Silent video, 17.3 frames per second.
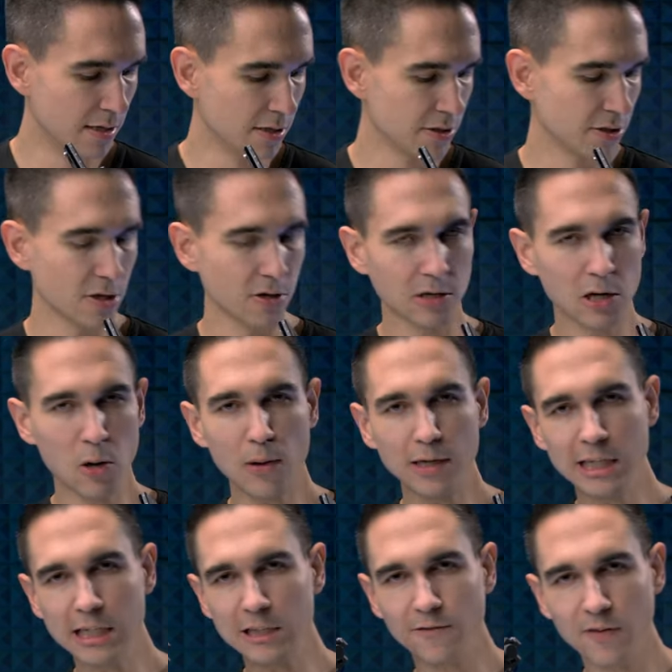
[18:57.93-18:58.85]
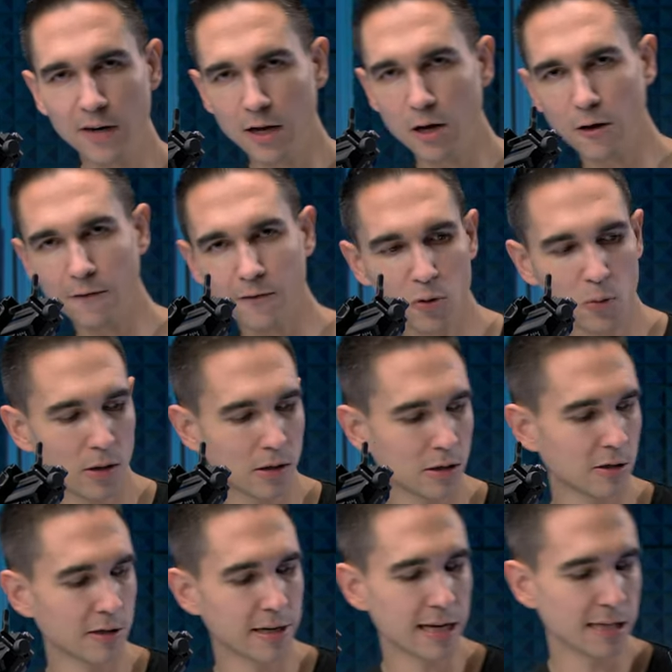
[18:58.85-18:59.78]
So go watch his video if you wanna
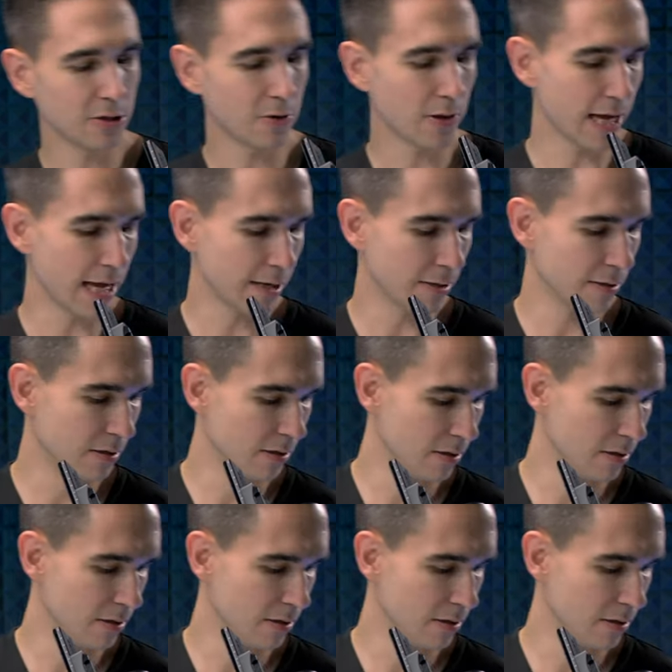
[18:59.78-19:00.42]
learn how to do that.